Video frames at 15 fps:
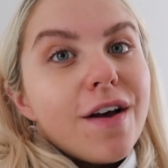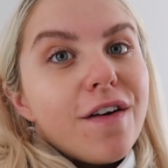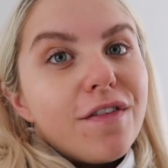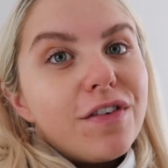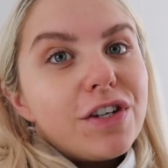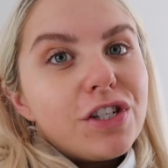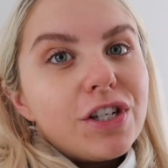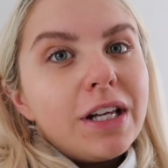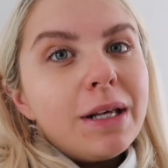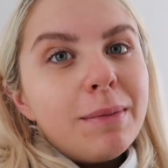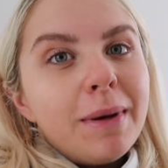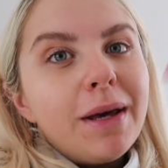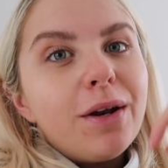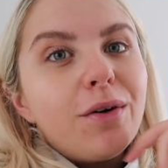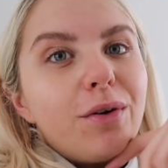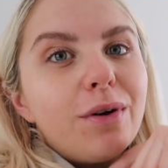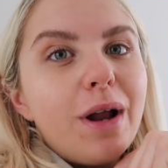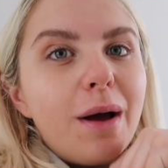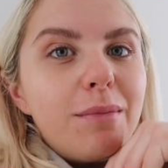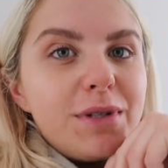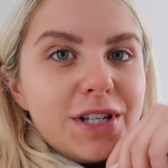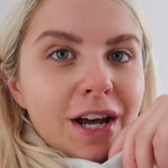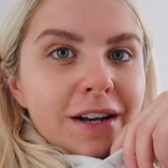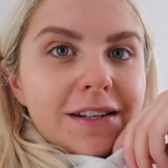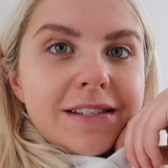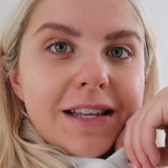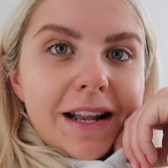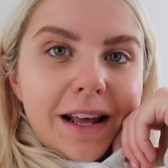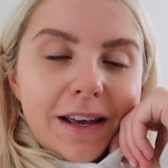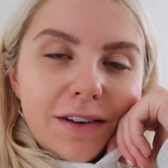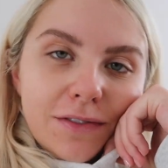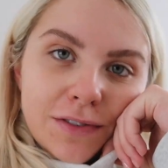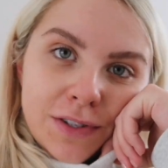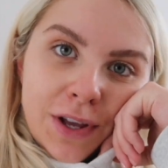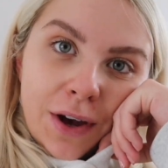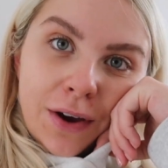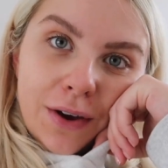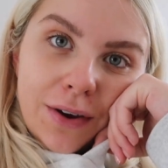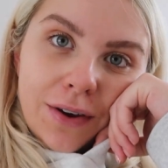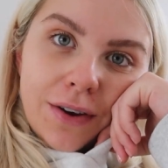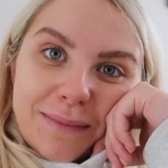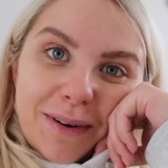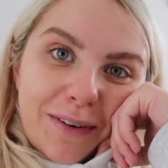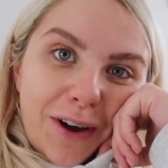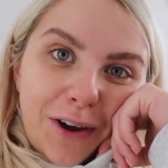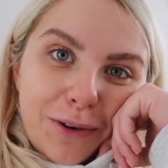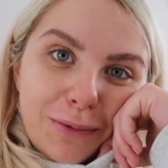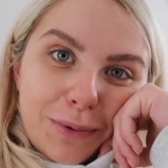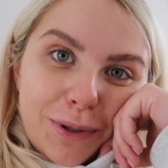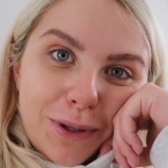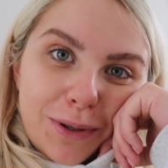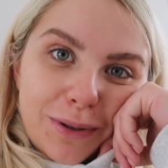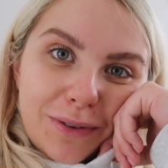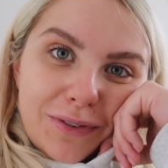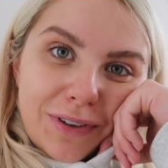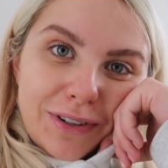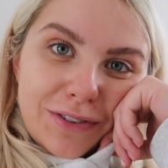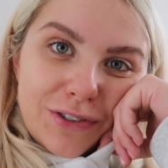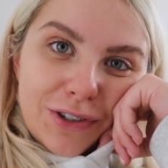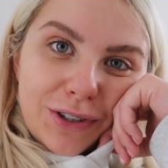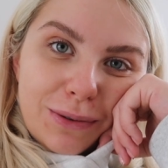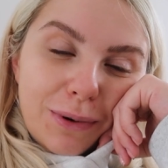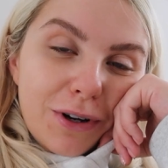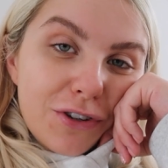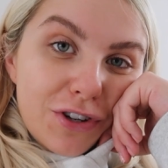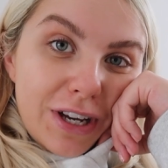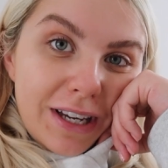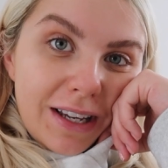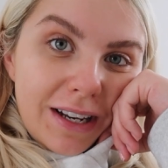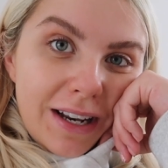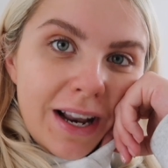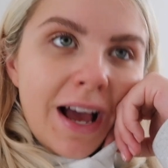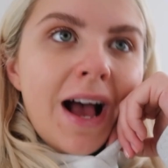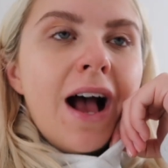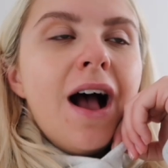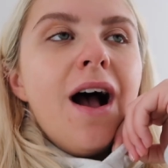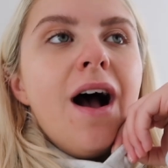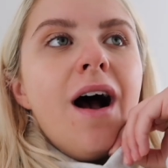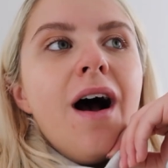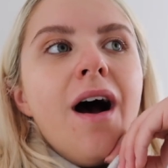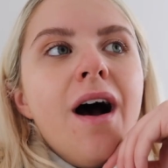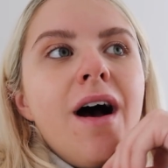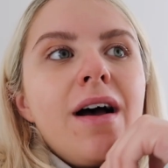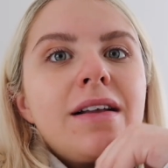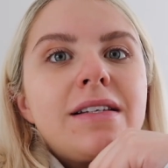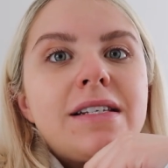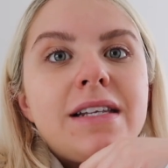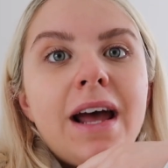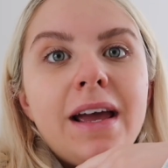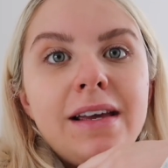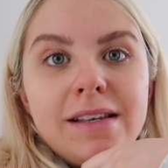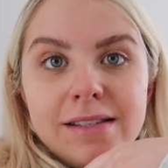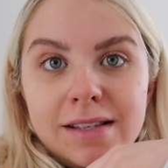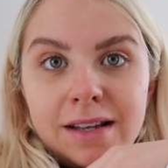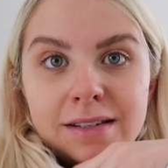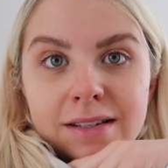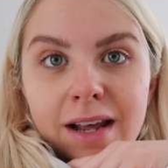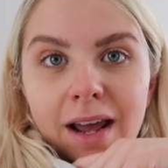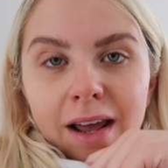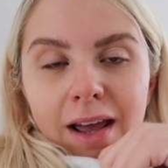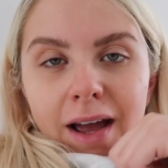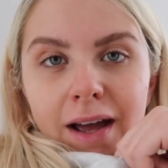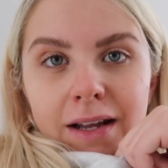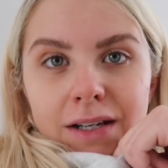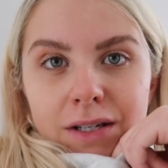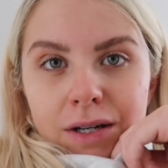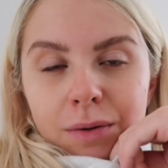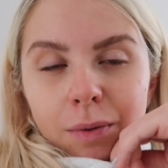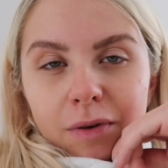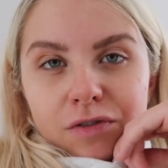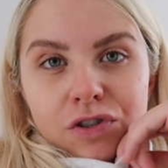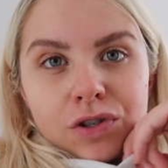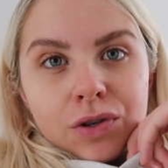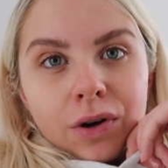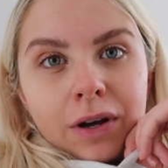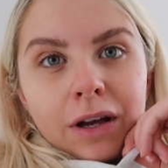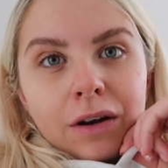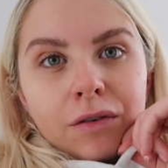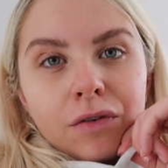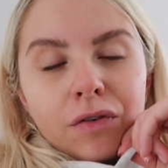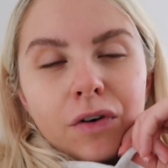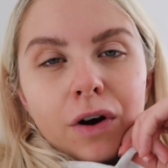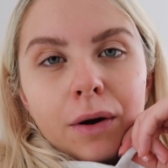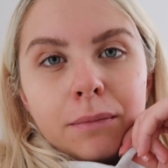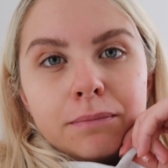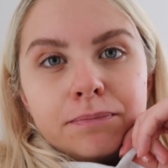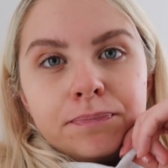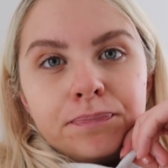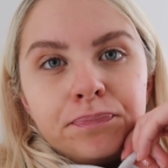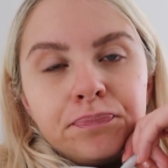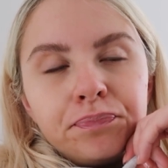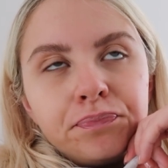officially being on like maternity leave. So I hope you've enjoyed watching. Today is Sunday and we've just got in from,